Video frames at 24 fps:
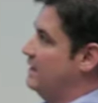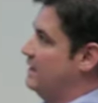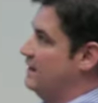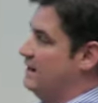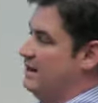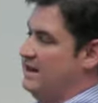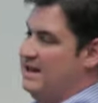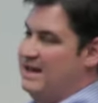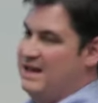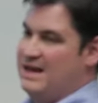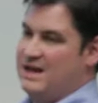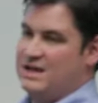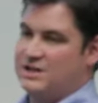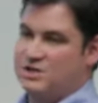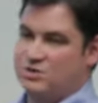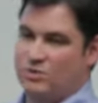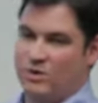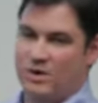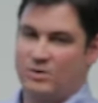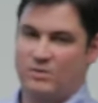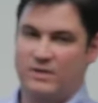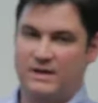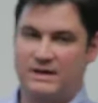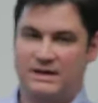in to
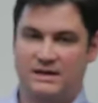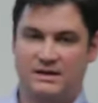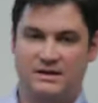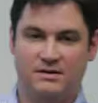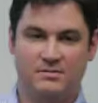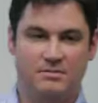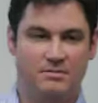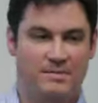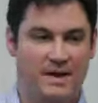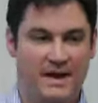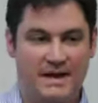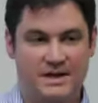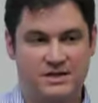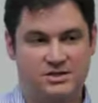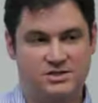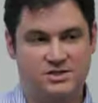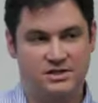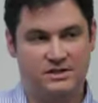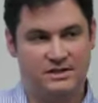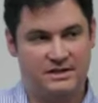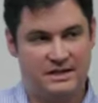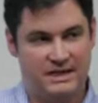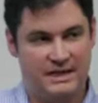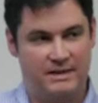where we could manage
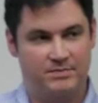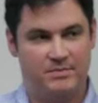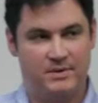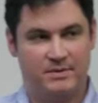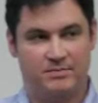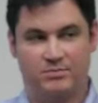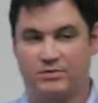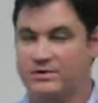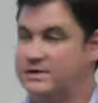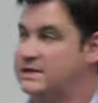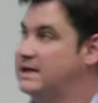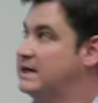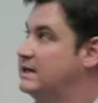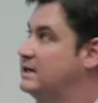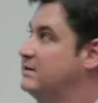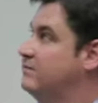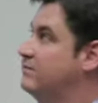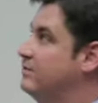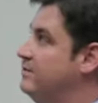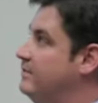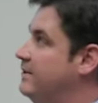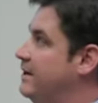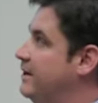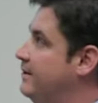it, keep it, protect it
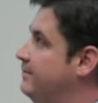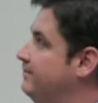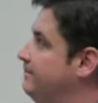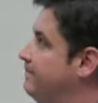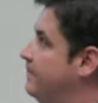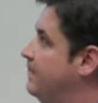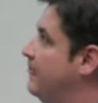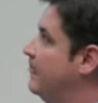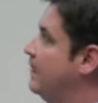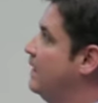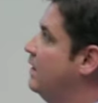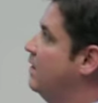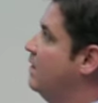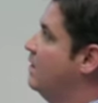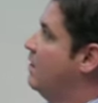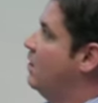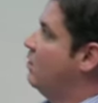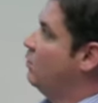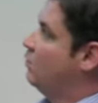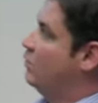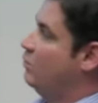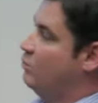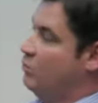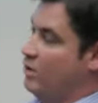from there.
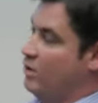We